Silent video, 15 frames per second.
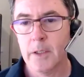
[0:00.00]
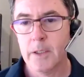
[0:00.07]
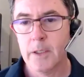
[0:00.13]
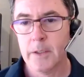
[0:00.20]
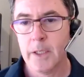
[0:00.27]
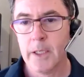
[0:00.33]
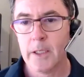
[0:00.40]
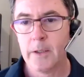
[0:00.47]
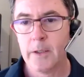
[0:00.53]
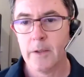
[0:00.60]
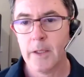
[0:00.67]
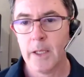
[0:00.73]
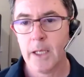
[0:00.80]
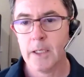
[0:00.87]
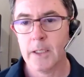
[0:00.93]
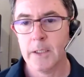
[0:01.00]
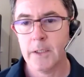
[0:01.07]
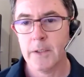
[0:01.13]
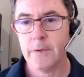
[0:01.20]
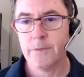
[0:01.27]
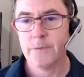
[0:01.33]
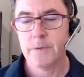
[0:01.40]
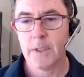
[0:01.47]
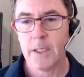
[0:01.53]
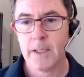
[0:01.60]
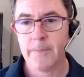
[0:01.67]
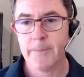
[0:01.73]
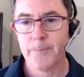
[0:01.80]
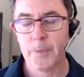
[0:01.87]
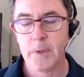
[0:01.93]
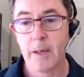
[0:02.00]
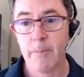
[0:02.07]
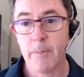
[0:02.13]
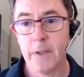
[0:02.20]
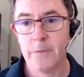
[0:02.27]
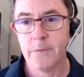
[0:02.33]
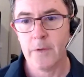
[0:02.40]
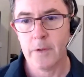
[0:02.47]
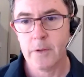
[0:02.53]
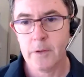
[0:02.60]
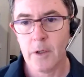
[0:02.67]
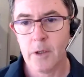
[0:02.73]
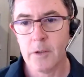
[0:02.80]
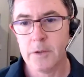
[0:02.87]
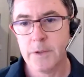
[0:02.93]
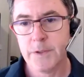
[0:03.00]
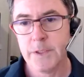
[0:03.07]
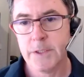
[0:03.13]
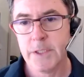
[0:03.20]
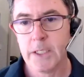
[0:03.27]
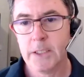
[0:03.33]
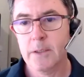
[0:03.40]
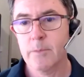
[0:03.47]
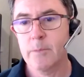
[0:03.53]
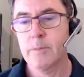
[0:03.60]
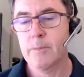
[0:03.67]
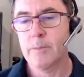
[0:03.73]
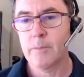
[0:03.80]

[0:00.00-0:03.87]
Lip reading: now that is that means that the gold is injected